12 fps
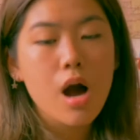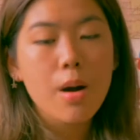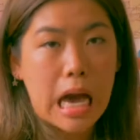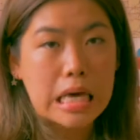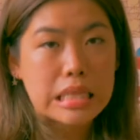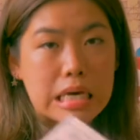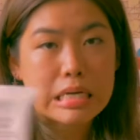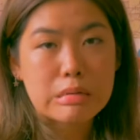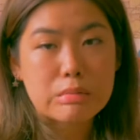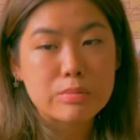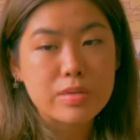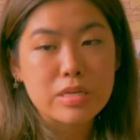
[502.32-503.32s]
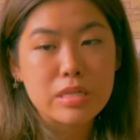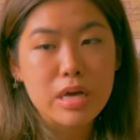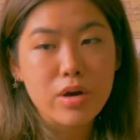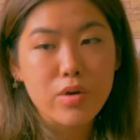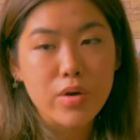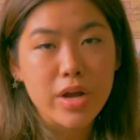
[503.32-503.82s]
I thought it would be
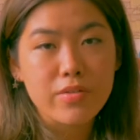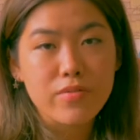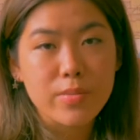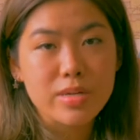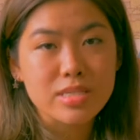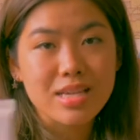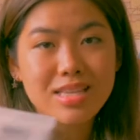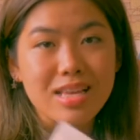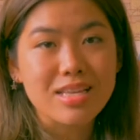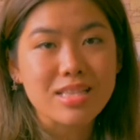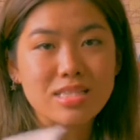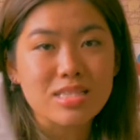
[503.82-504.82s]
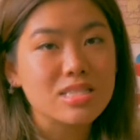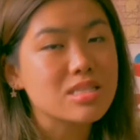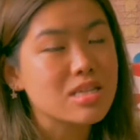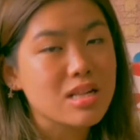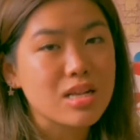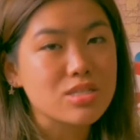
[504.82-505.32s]
like great for my skin. Like this is the
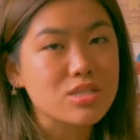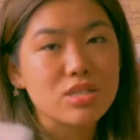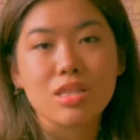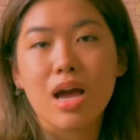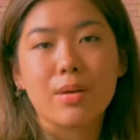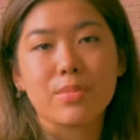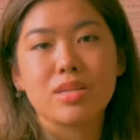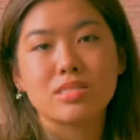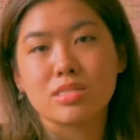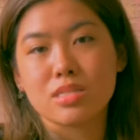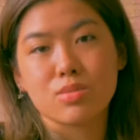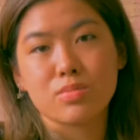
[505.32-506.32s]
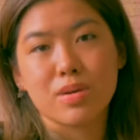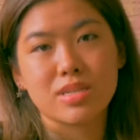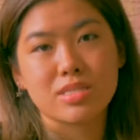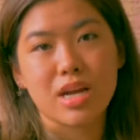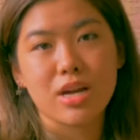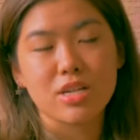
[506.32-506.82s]
cleanser that I'm gonna stick with my
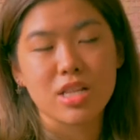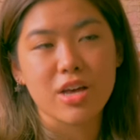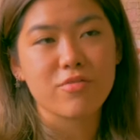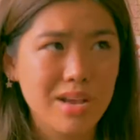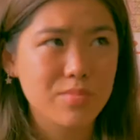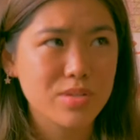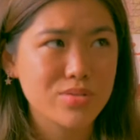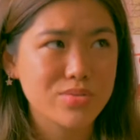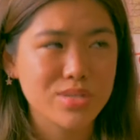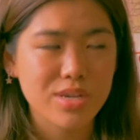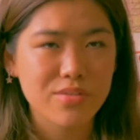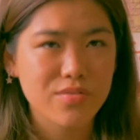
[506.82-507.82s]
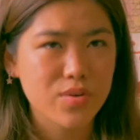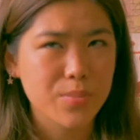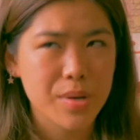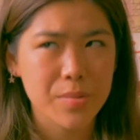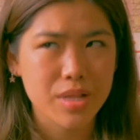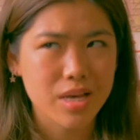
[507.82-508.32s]
entire life, and I've been using it for
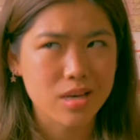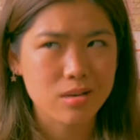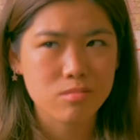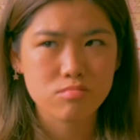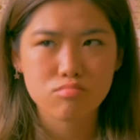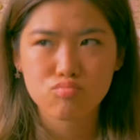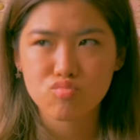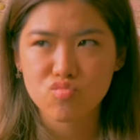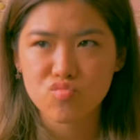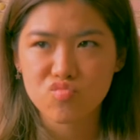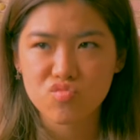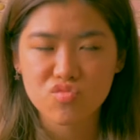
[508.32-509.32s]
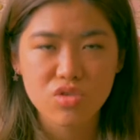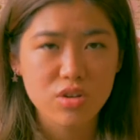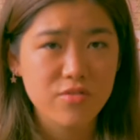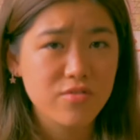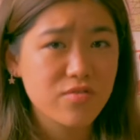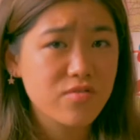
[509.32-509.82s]
maybe like
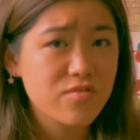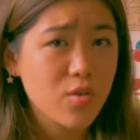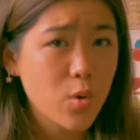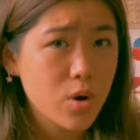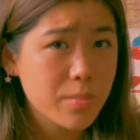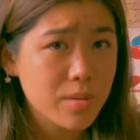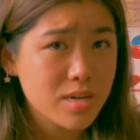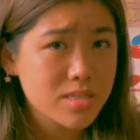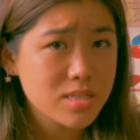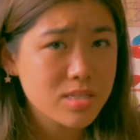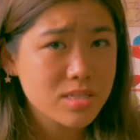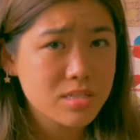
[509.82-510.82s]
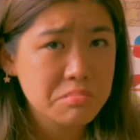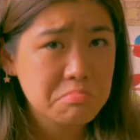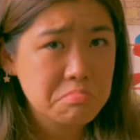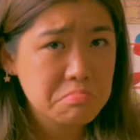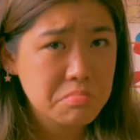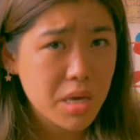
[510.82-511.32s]
4 months,
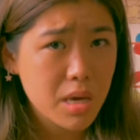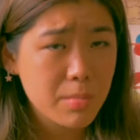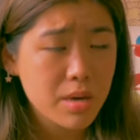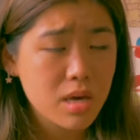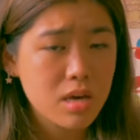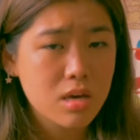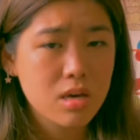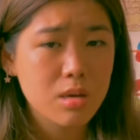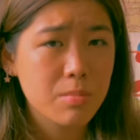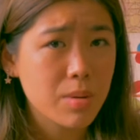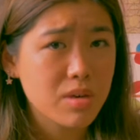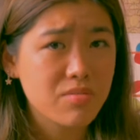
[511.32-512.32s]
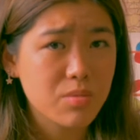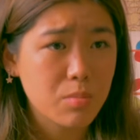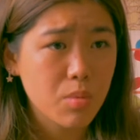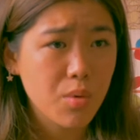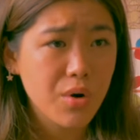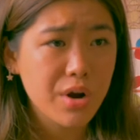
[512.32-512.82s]
maybe even
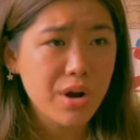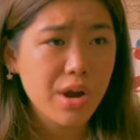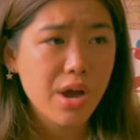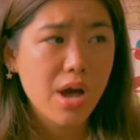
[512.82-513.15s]
more.